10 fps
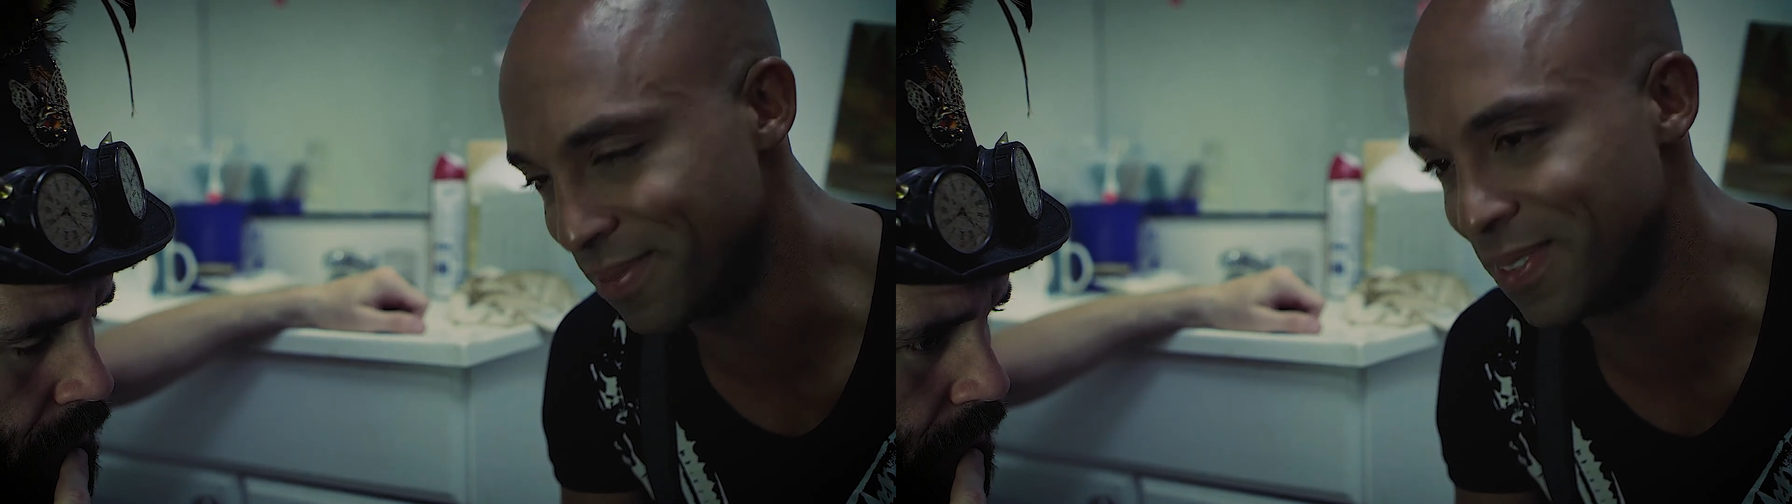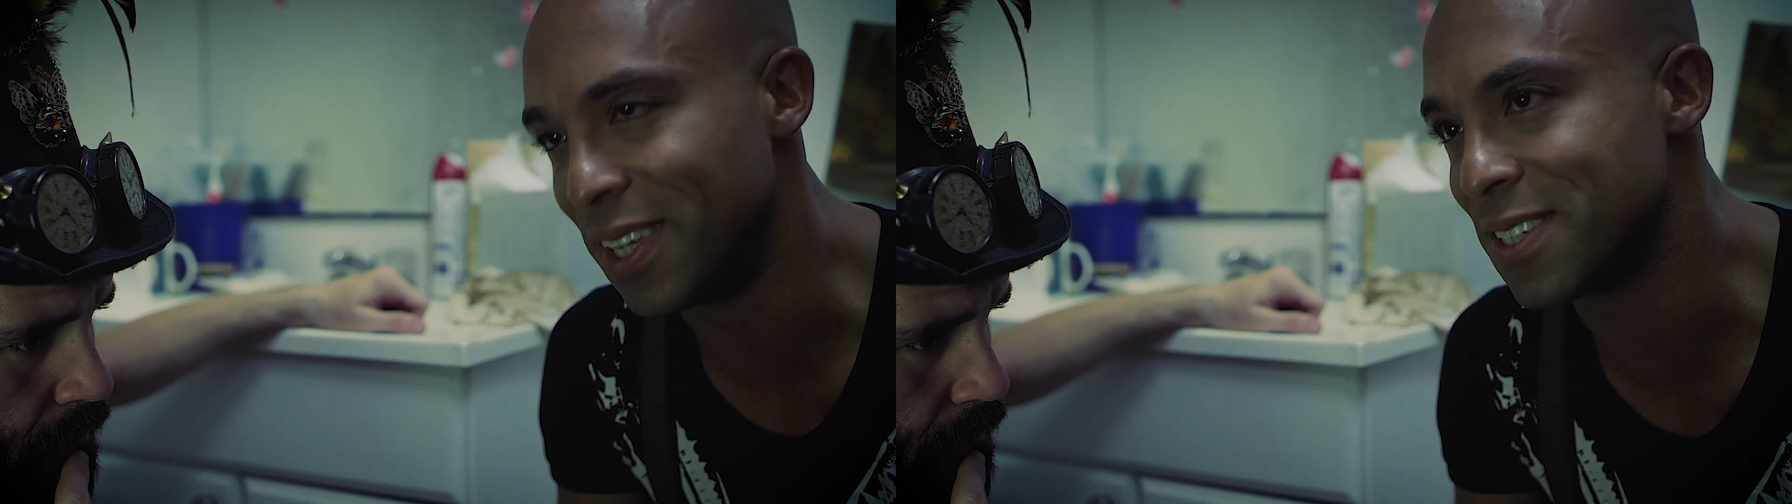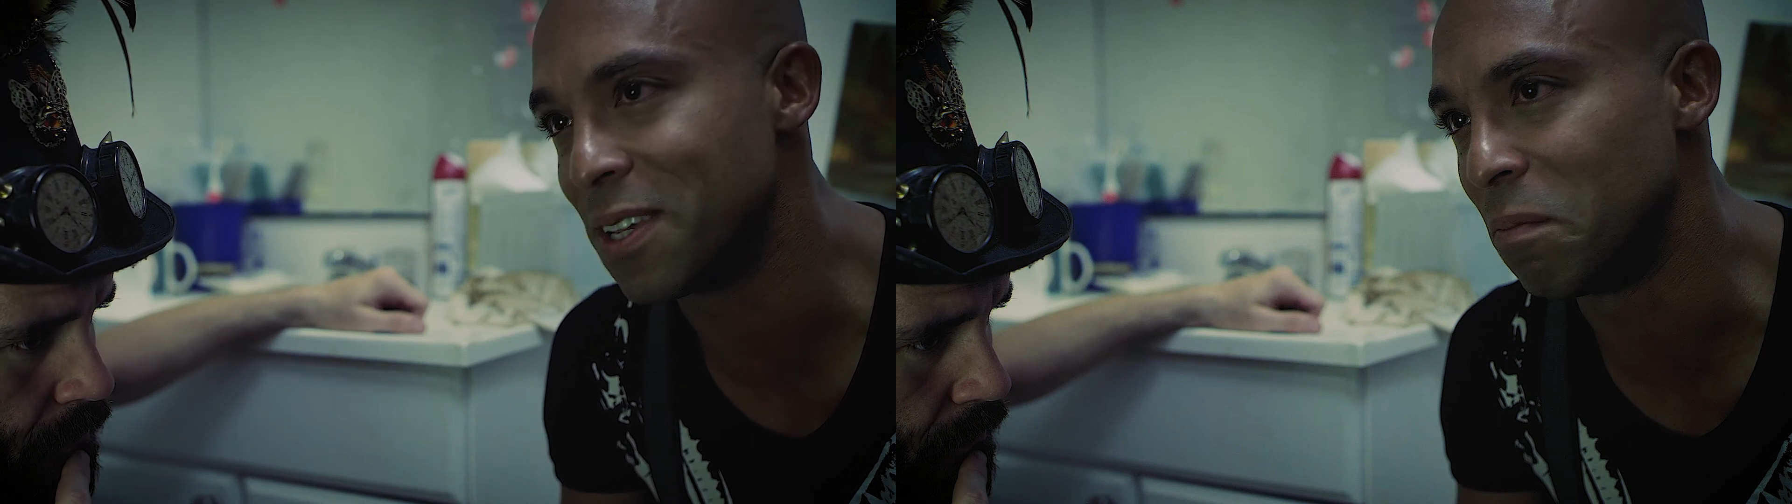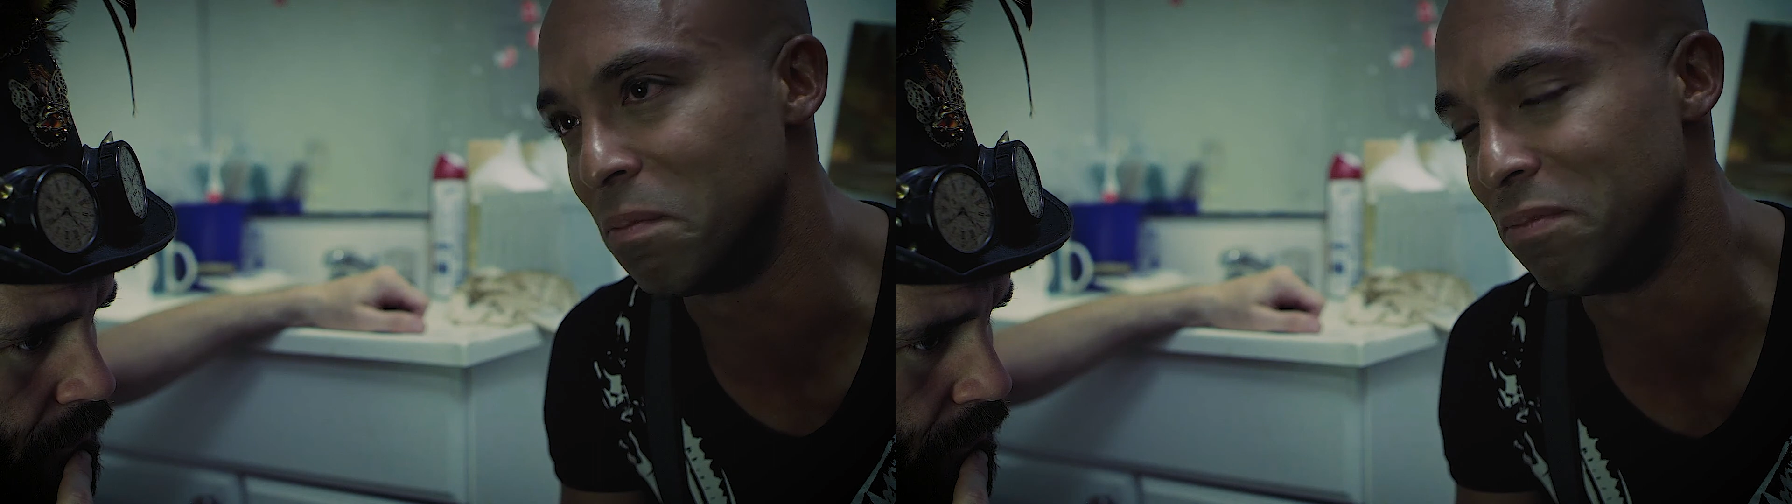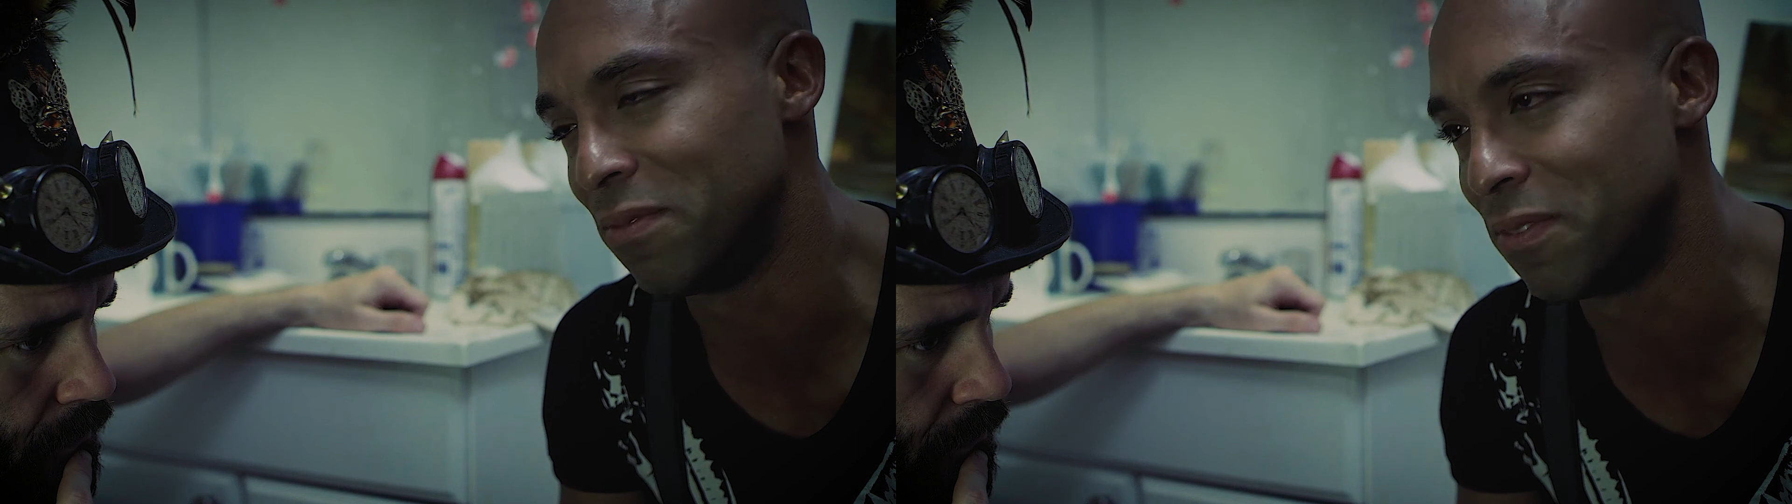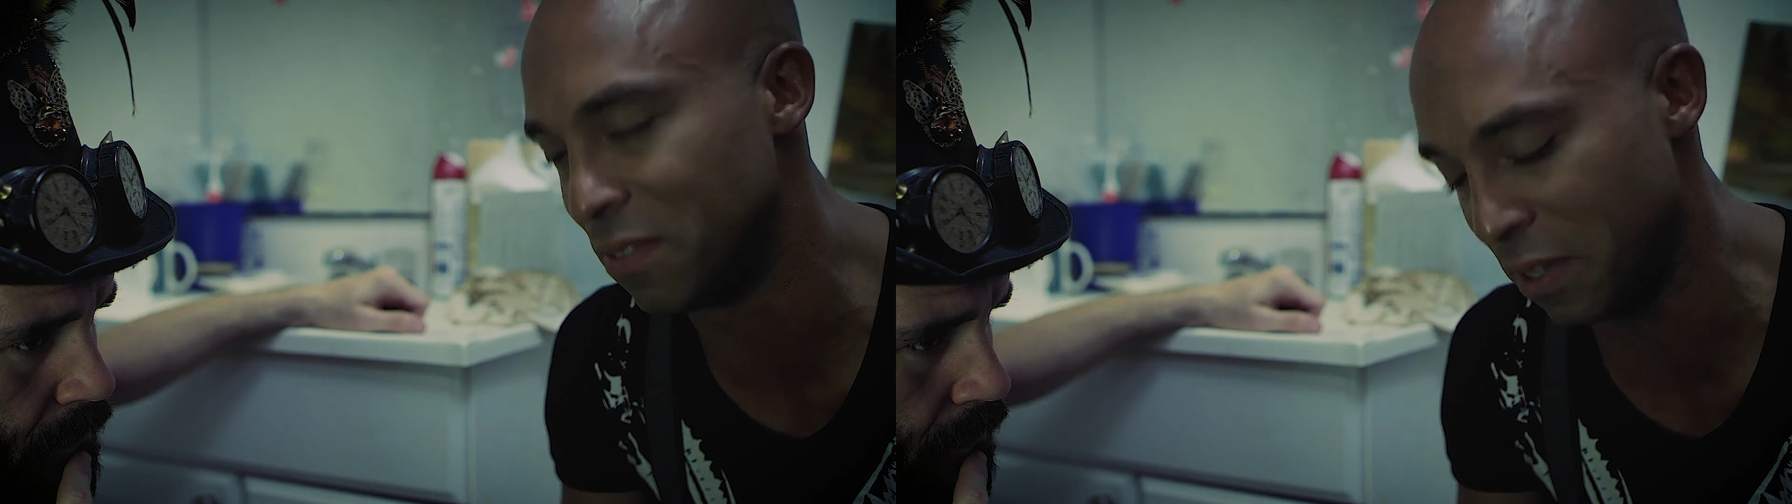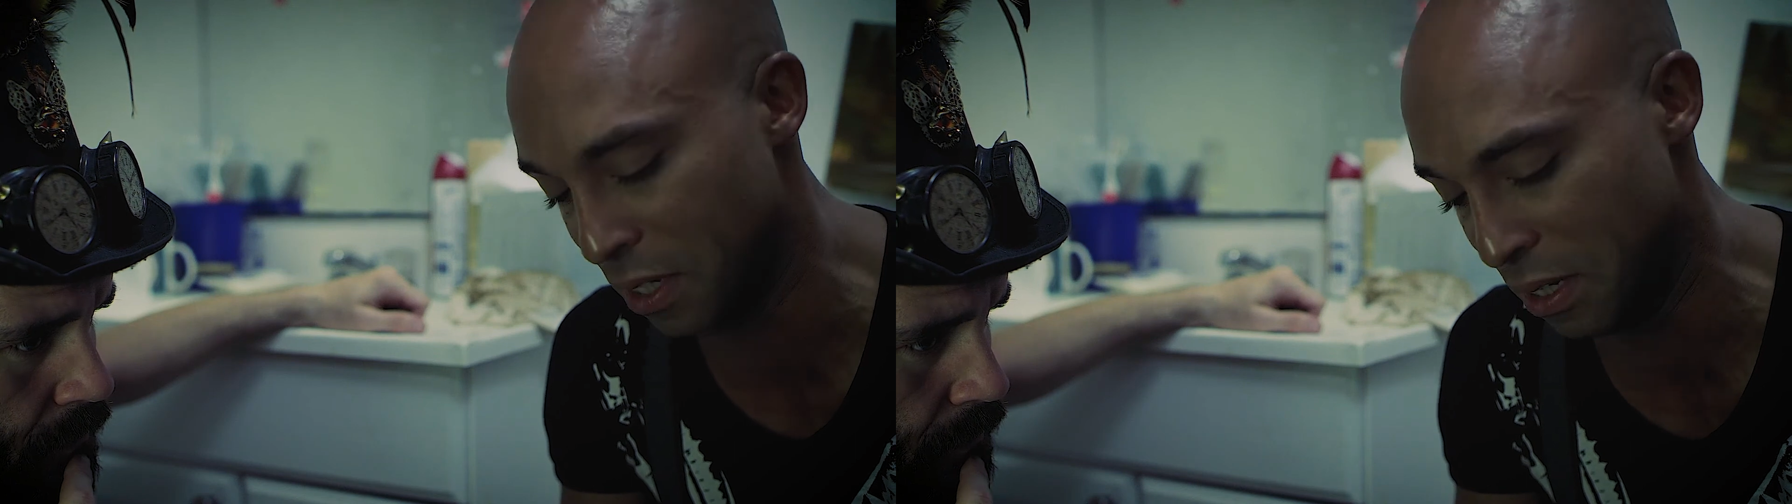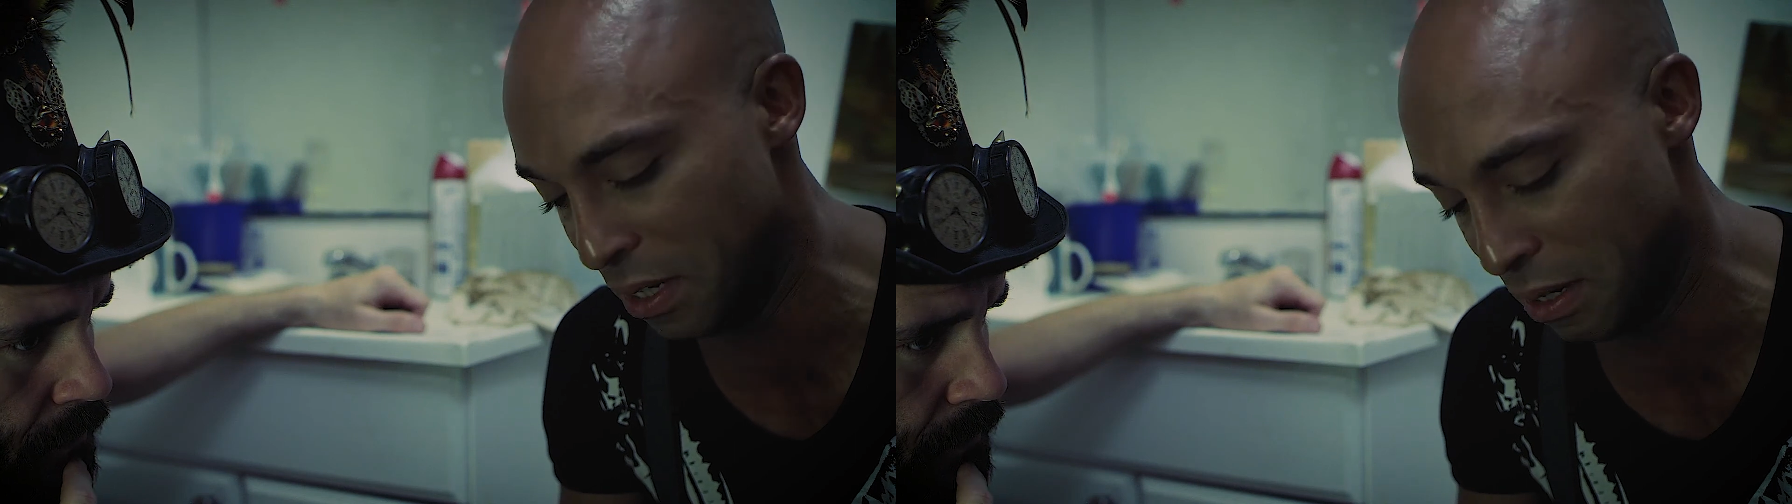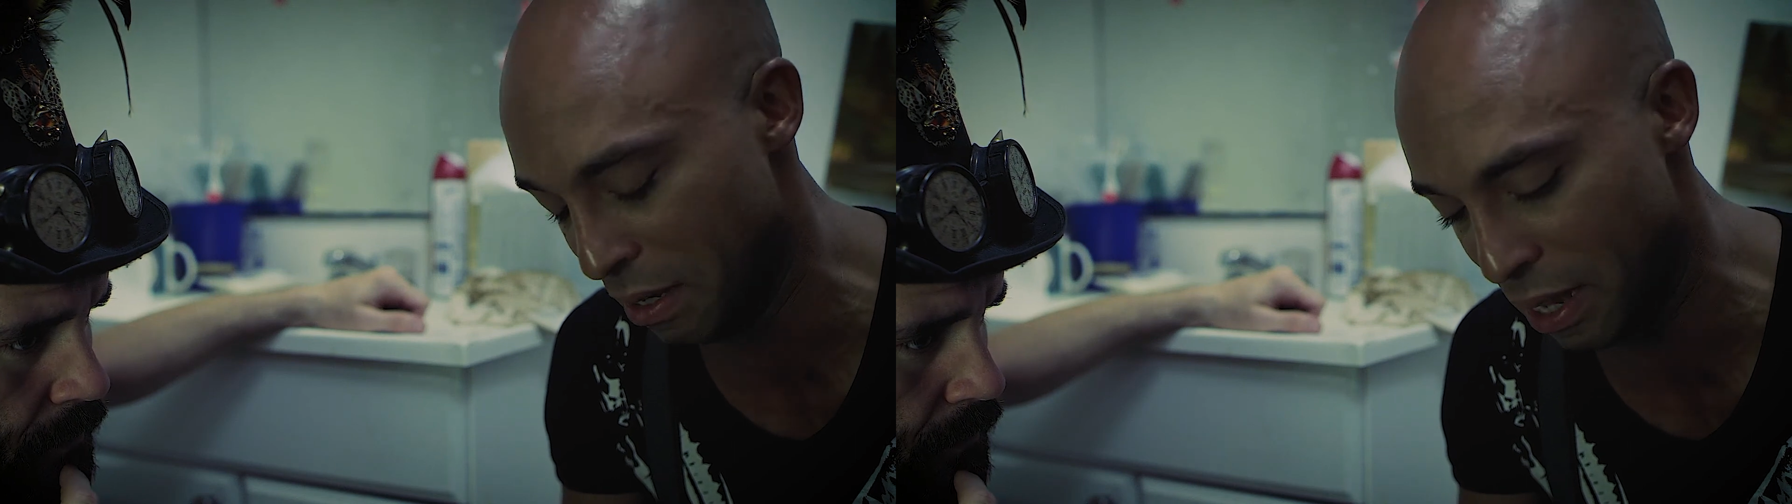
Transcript: Unless I'm fucking